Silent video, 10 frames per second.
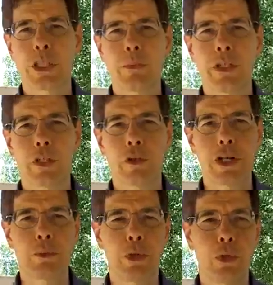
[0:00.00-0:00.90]
which can be a
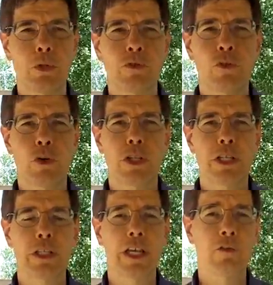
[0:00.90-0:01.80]
great boon for
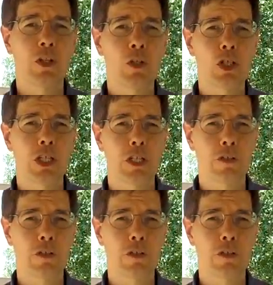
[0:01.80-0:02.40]
the evolution